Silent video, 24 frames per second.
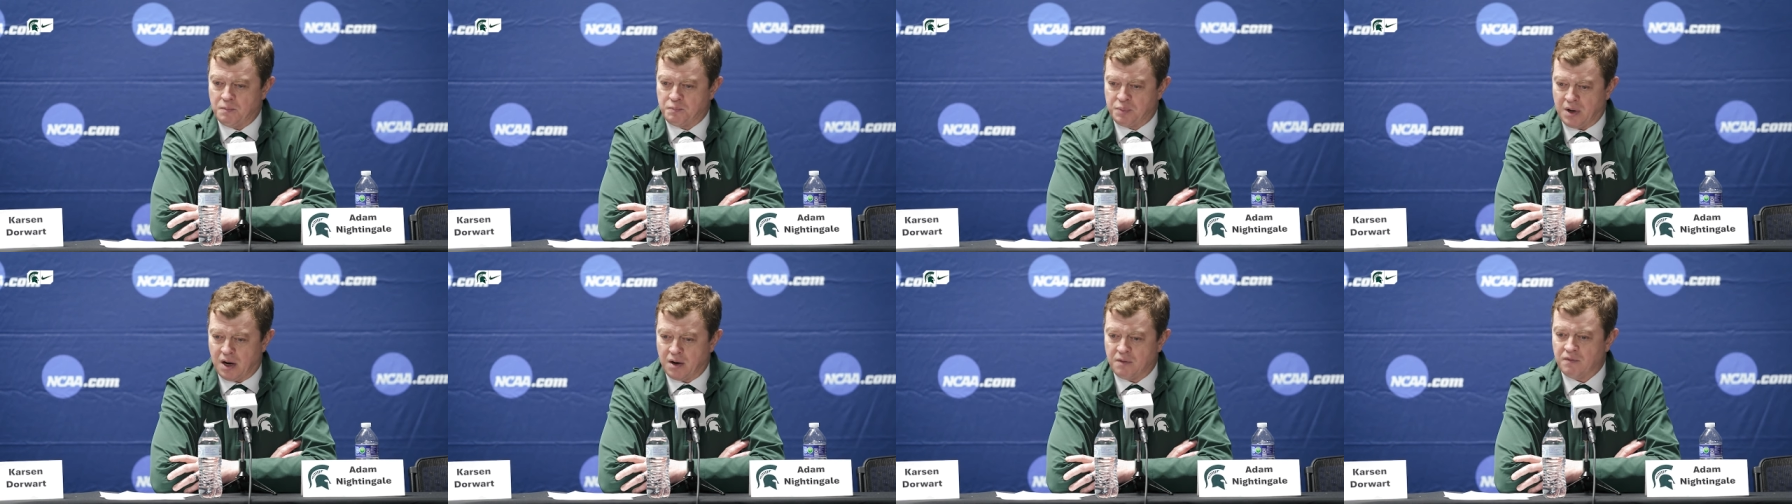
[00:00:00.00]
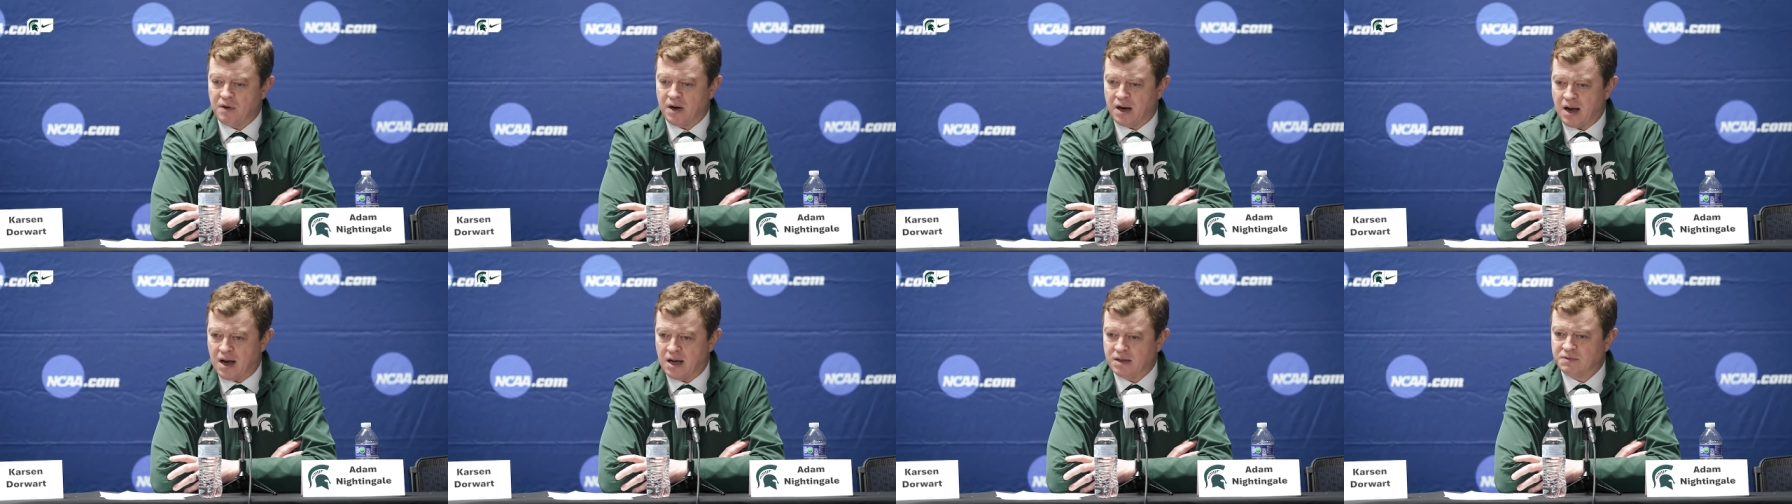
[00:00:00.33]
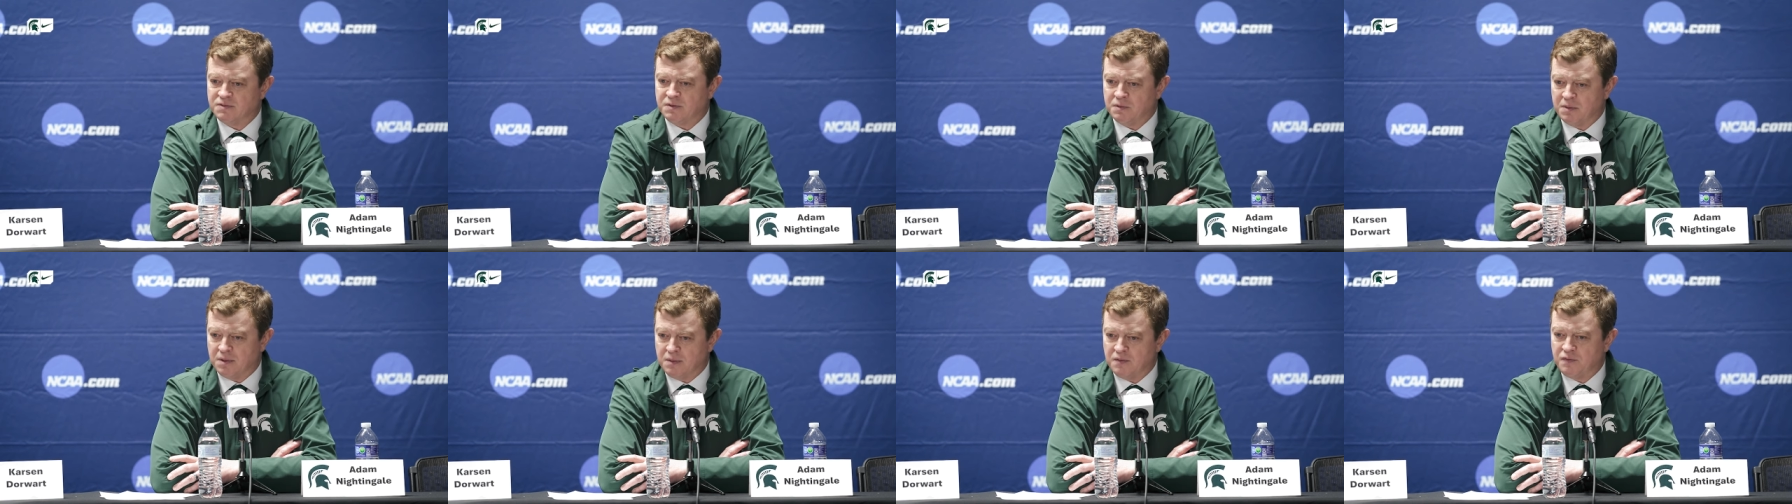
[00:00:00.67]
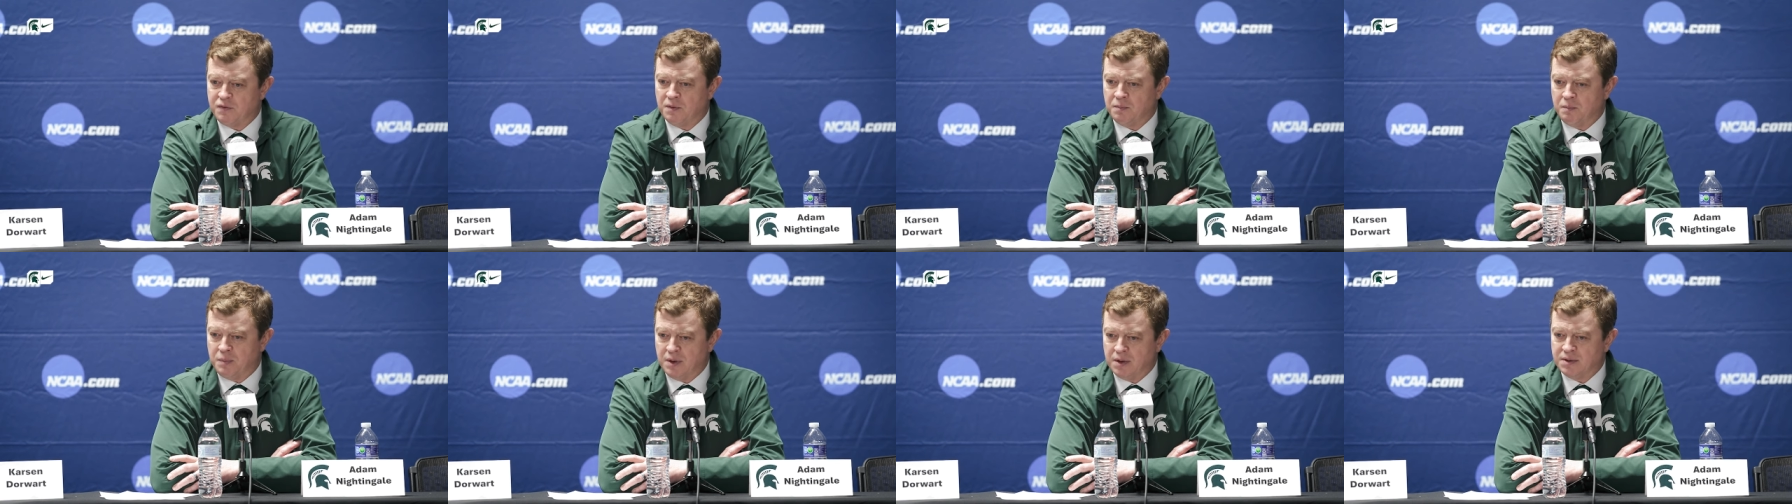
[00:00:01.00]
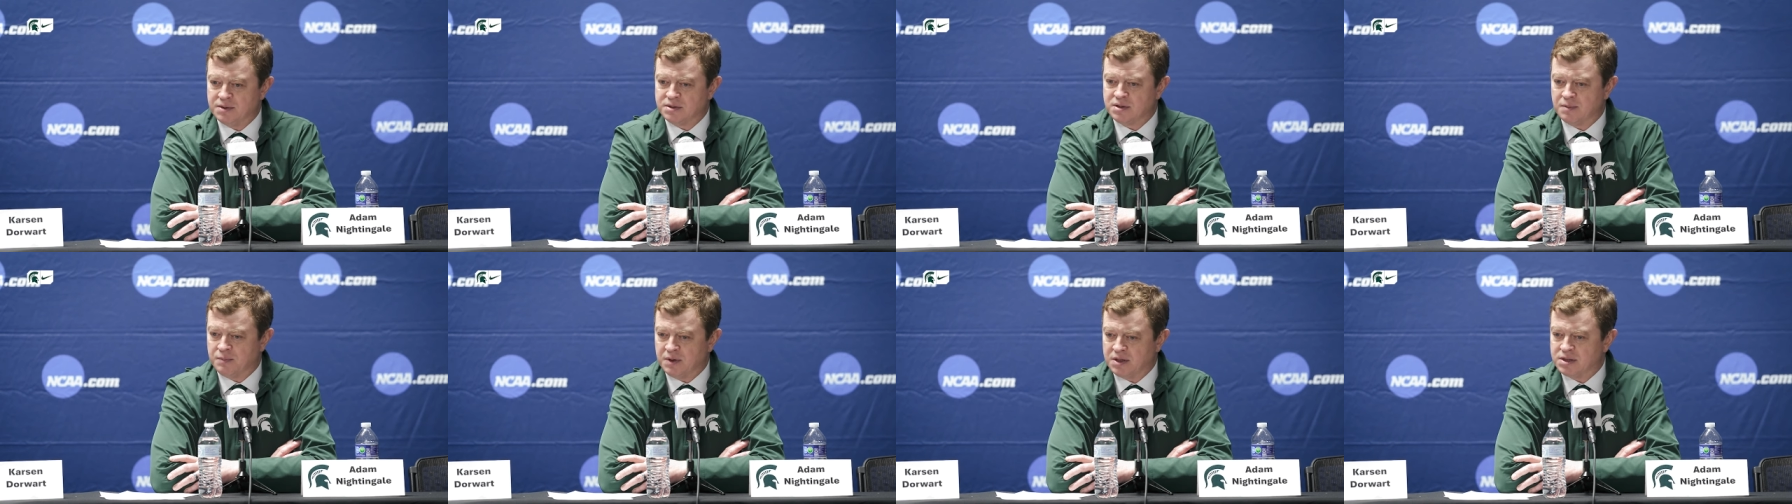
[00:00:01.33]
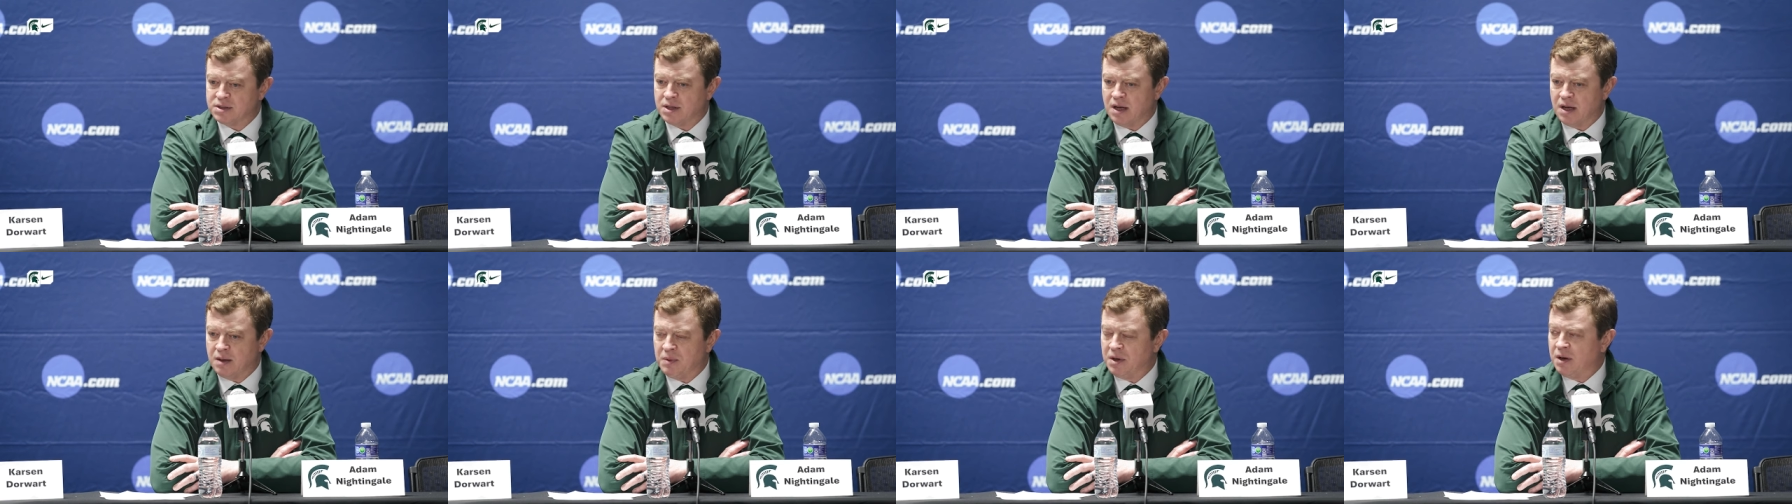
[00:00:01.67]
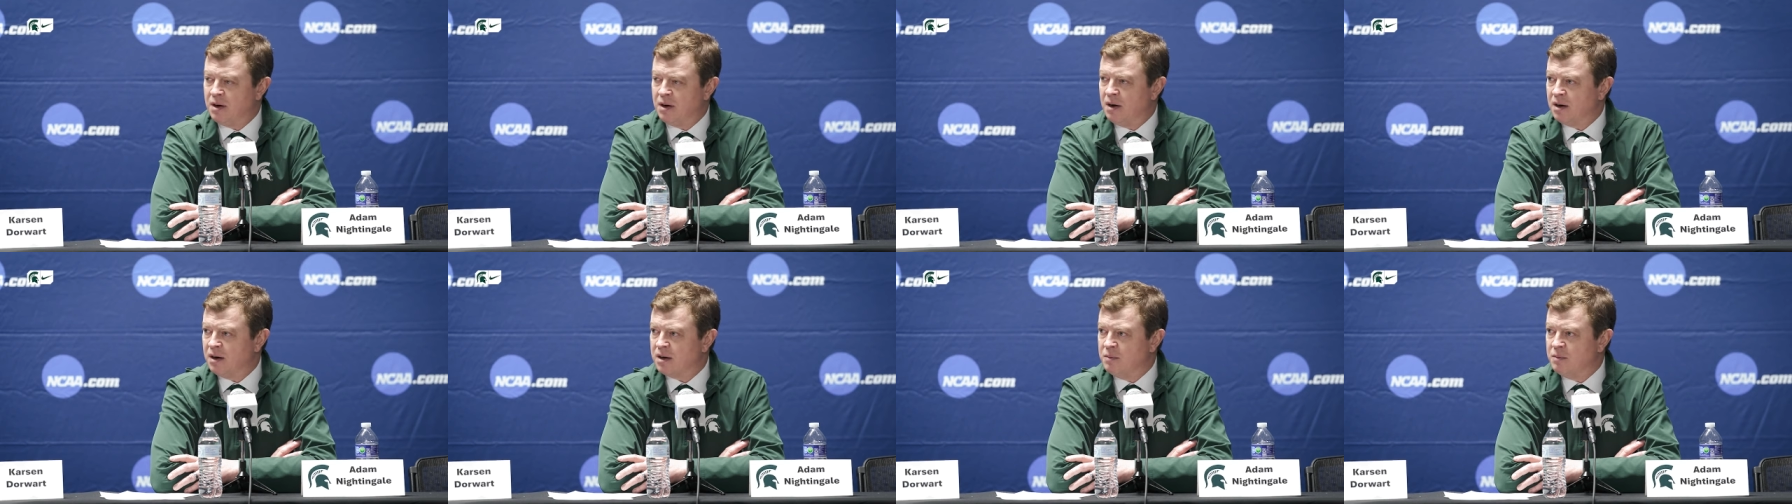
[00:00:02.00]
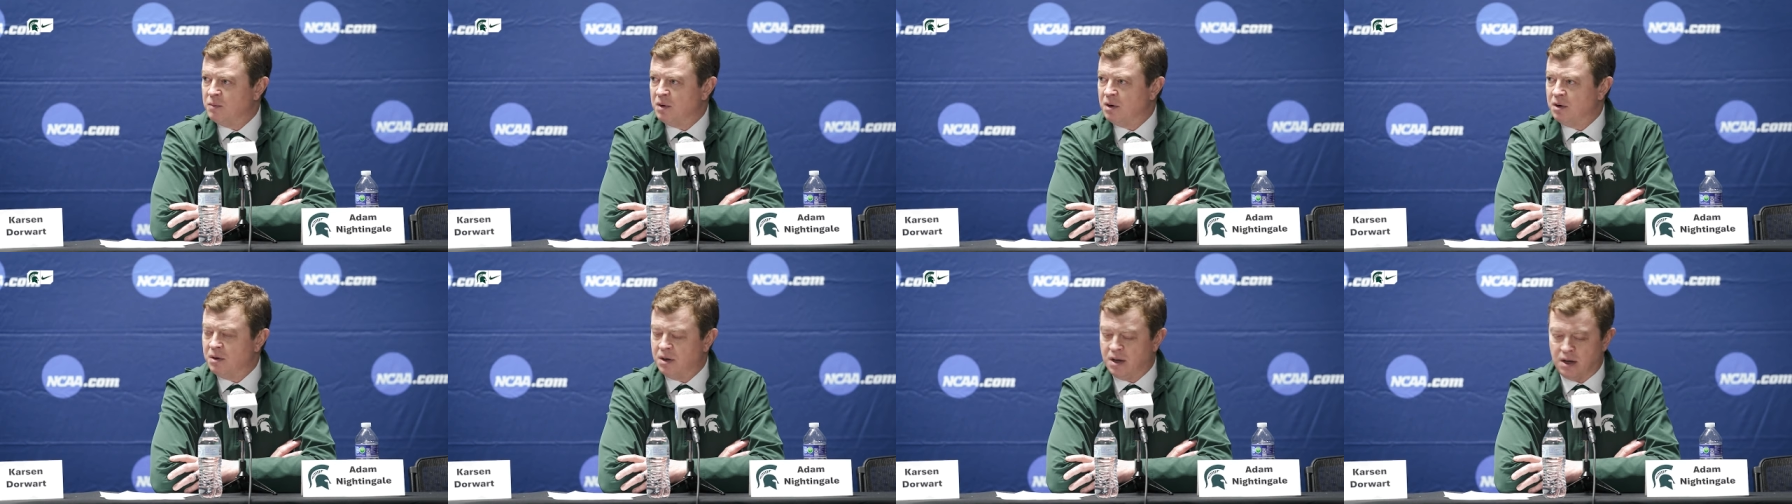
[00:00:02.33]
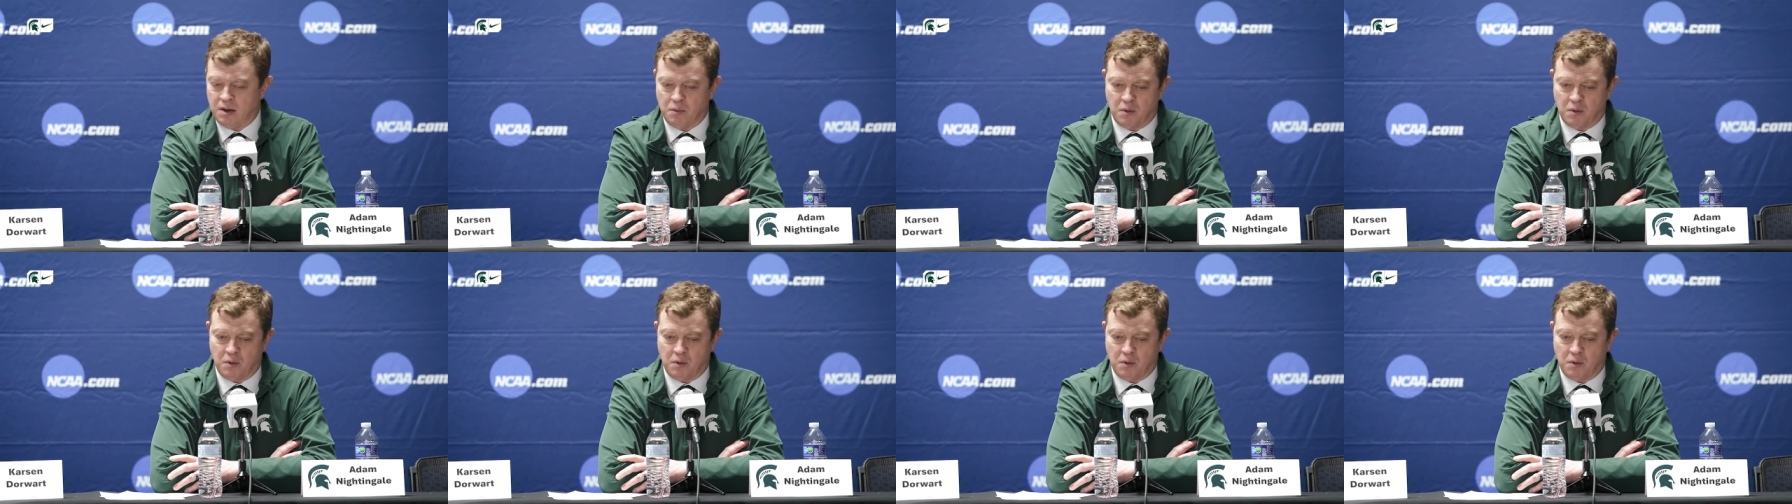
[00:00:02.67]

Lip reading: proud of our guys for building some excitement in our community.